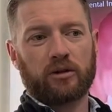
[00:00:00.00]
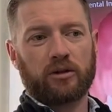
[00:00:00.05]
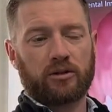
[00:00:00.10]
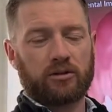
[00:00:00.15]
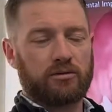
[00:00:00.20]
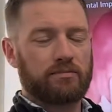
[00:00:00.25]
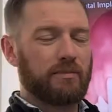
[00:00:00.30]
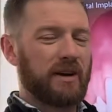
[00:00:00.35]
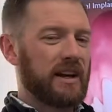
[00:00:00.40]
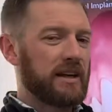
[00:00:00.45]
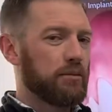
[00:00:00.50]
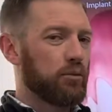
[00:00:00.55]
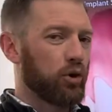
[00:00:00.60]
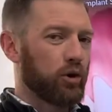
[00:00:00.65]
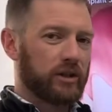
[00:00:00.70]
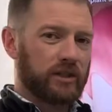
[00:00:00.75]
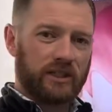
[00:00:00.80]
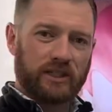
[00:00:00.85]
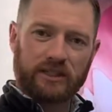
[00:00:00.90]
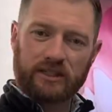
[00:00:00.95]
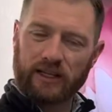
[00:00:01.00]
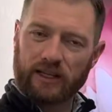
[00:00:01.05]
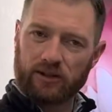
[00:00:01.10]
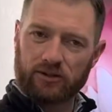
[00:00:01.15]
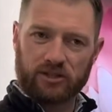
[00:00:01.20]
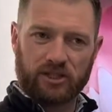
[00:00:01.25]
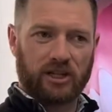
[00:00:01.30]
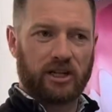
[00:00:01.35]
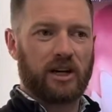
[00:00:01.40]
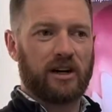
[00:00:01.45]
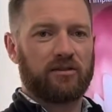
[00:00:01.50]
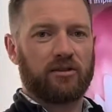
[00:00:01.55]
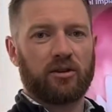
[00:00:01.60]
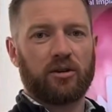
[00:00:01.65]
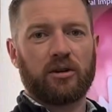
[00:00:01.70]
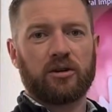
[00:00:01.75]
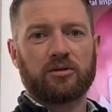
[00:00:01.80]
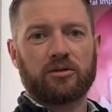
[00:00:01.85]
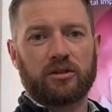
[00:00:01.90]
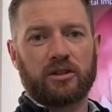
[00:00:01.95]
There's many more details to cover,
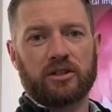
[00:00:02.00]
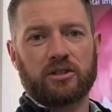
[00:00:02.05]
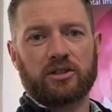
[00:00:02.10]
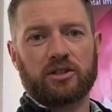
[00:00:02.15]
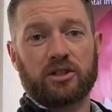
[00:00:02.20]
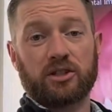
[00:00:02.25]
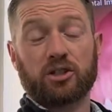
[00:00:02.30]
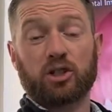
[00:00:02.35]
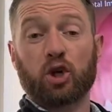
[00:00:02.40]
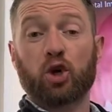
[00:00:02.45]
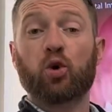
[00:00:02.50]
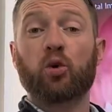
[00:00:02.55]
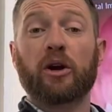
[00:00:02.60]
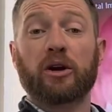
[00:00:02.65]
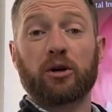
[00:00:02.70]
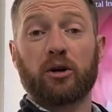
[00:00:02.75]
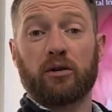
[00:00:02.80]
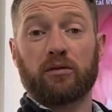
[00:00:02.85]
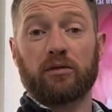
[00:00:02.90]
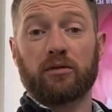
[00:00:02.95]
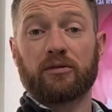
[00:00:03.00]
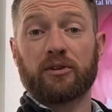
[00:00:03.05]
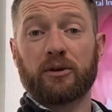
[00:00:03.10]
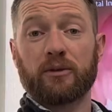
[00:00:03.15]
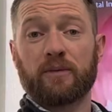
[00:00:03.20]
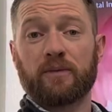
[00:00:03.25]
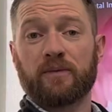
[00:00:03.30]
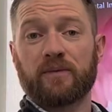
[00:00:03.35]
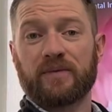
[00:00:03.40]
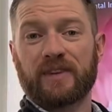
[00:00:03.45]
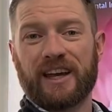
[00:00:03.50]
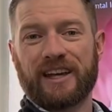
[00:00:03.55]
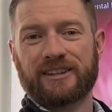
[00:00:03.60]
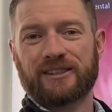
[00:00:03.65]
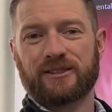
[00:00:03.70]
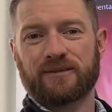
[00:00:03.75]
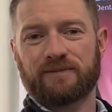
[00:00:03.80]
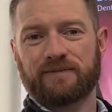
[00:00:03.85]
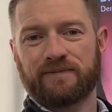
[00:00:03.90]
so this is just a quick overview. Thanks.